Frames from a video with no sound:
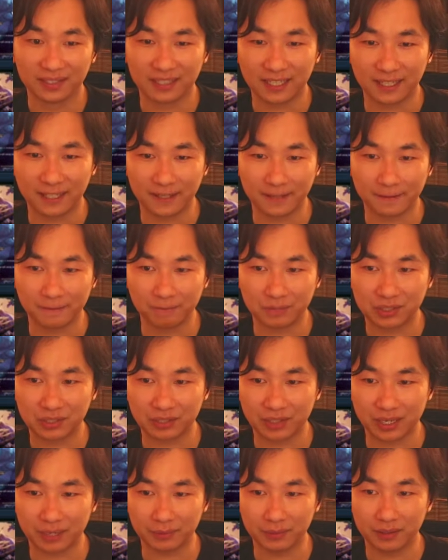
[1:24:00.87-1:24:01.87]
So
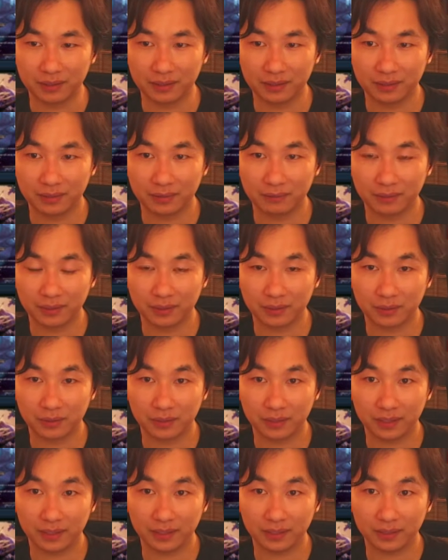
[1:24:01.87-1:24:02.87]
yeah, we
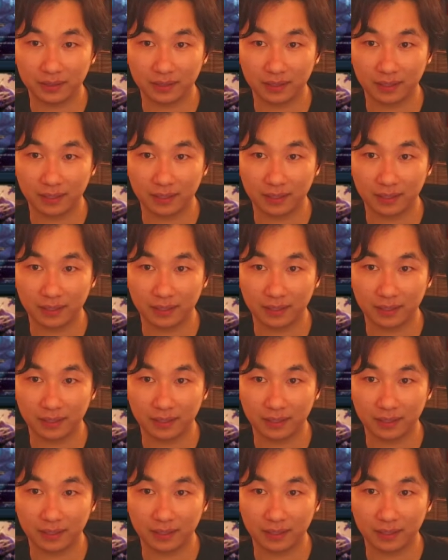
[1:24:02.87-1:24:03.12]
go in.